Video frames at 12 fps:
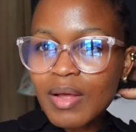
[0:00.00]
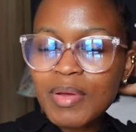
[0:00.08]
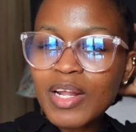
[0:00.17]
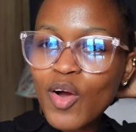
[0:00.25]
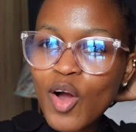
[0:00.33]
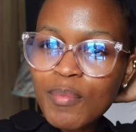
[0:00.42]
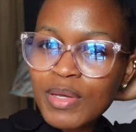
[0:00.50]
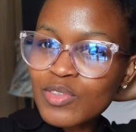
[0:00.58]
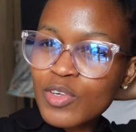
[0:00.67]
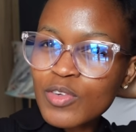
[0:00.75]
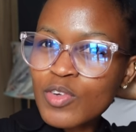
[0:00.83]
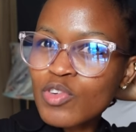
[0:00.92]
I mean a comment
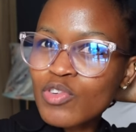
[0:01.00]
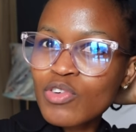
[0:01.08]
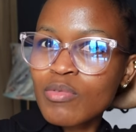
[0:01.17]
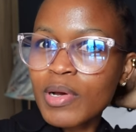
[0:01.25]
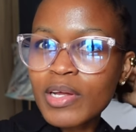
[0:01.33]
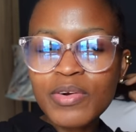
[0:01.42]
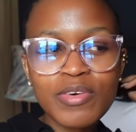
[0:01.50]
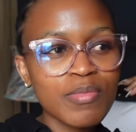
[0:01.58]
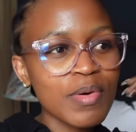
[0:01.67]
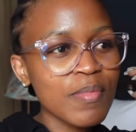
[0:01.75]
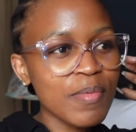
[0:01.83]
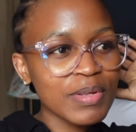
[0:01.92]
on YouTube I don't
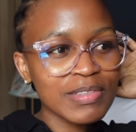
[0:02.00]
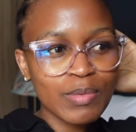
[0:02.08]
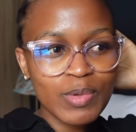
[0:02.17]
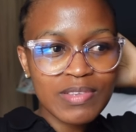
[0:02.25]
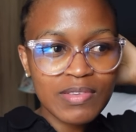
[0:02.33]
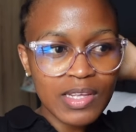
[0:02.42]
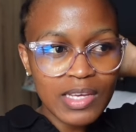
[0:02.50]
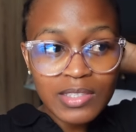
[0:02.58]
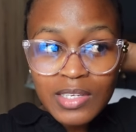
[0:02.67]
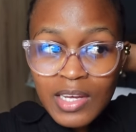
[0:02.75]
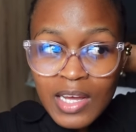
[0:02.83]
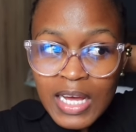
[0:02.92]
remember but someone
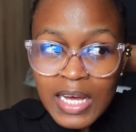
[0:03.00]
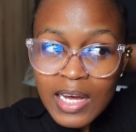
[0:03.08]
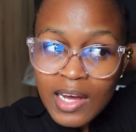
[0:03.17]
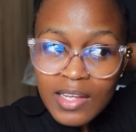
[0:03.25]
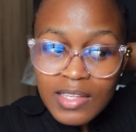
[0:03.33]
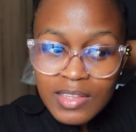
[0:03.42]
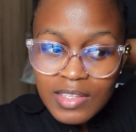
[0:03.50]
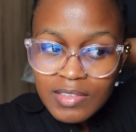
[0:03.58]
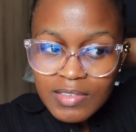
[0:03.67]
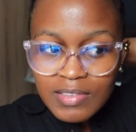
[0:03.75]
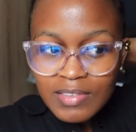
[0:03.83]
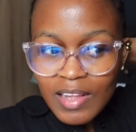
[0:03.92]
said
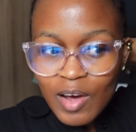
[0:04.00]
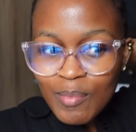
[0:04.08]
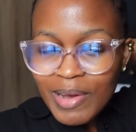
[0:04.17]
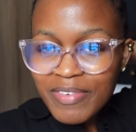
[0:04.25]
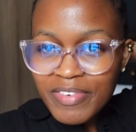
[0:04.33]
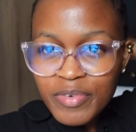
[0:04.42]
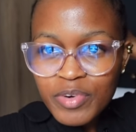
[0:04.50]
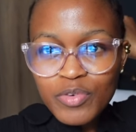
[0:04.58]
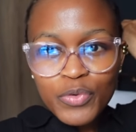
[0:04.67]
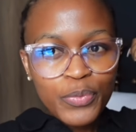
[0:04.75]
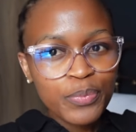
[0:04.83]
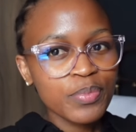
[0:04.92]
this is now my favorite
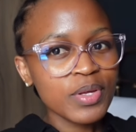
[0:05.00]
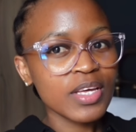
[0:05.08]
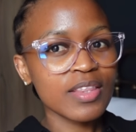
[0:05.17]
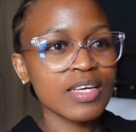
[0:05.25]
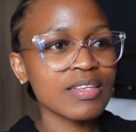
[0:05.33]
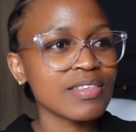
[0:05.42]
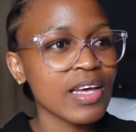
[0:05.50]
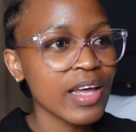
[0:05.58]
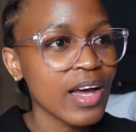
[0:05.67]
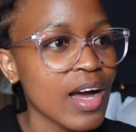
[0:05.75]
room in the entire